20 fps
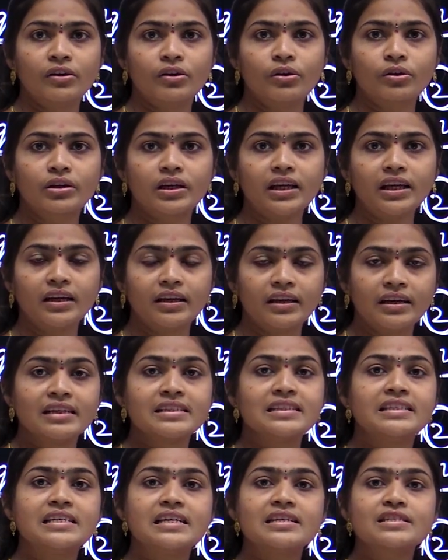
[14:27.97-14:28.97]
Okay.
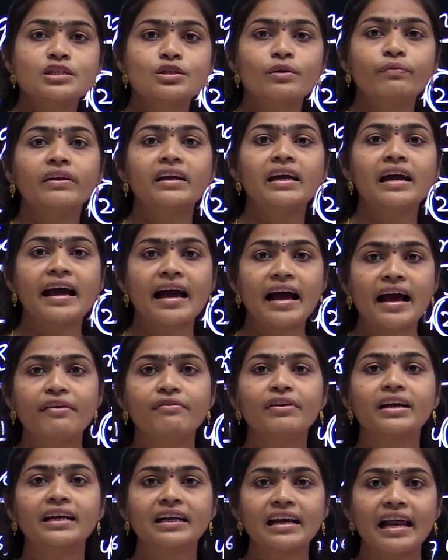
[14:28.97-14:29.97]
Just we
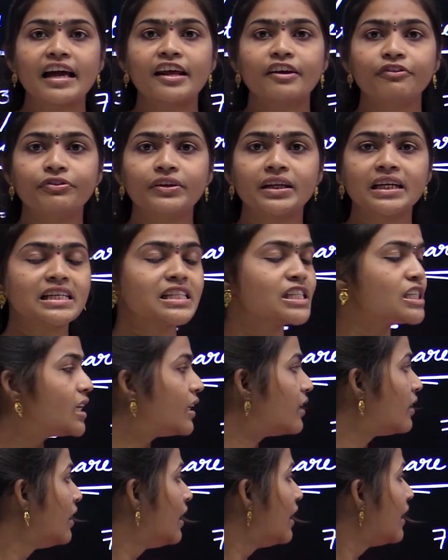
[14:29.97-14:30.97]
have a
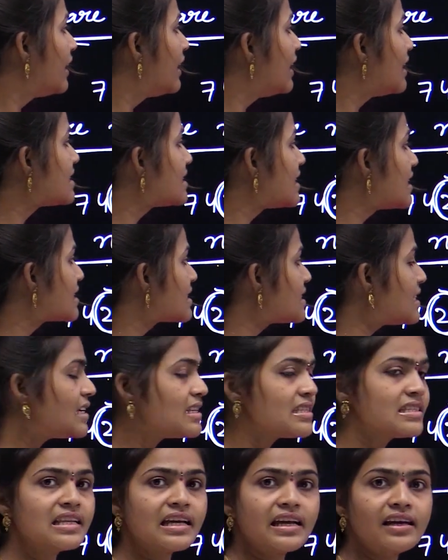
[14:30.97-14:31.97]
clarification. Here 6
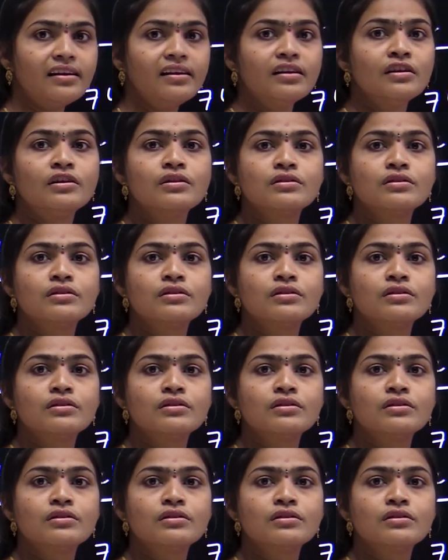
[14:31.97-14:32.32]
is there.